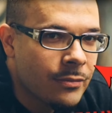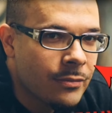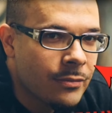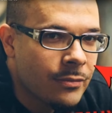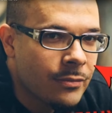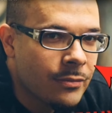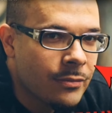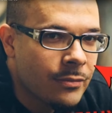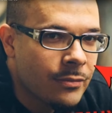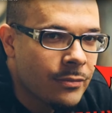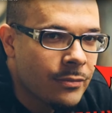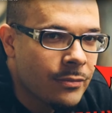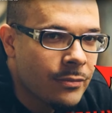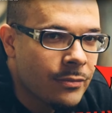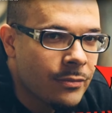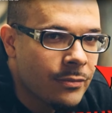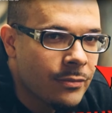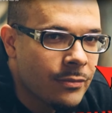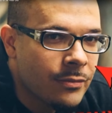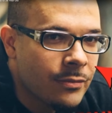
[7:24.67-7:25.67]

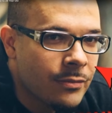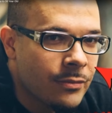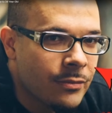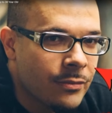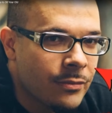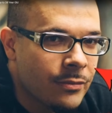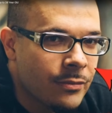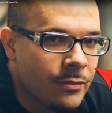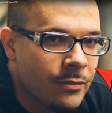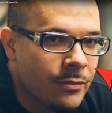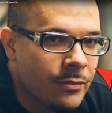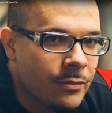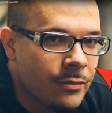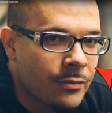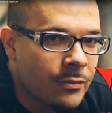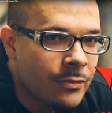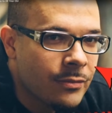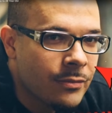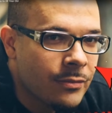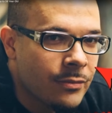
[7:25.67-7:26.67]

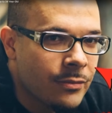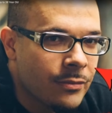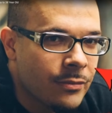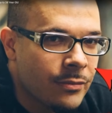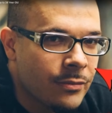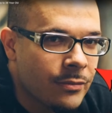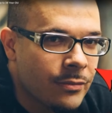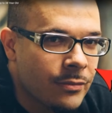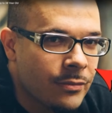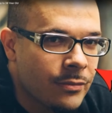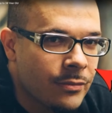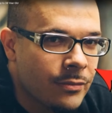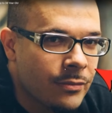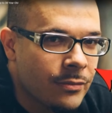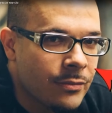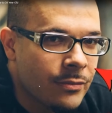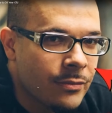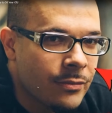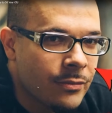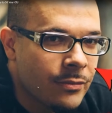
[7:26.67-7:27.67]

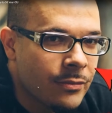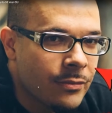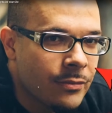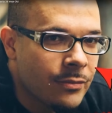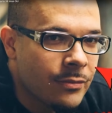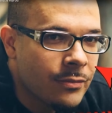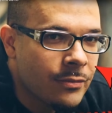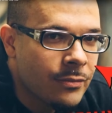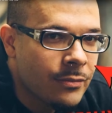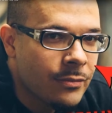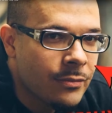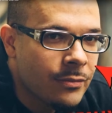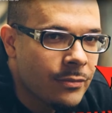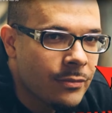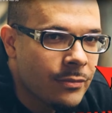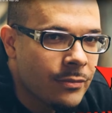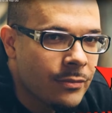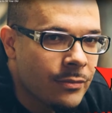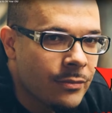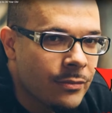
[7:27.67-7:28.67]

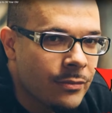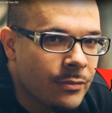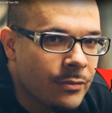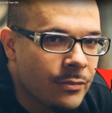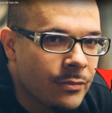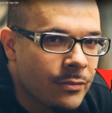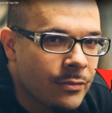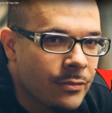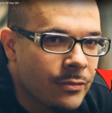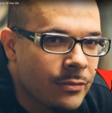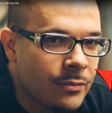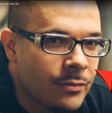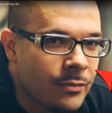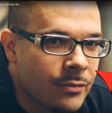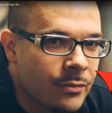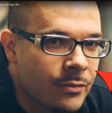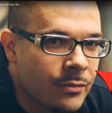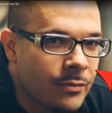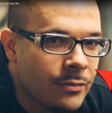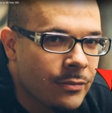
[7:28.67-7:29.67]

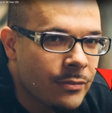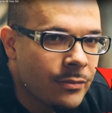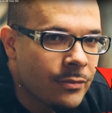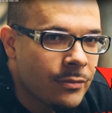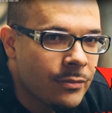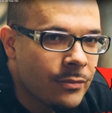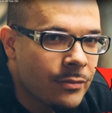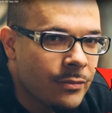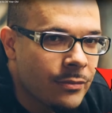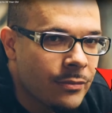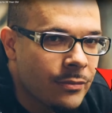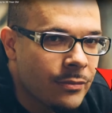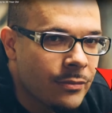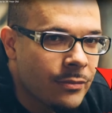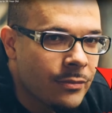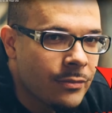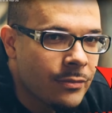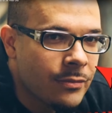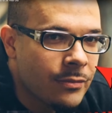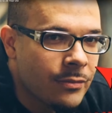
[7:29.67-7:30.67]

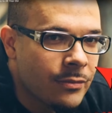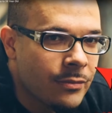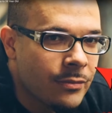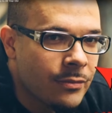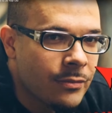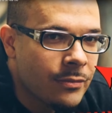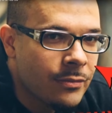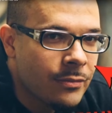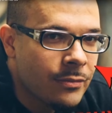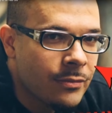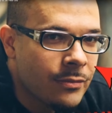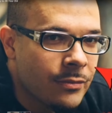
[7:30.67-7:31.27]
[no speech]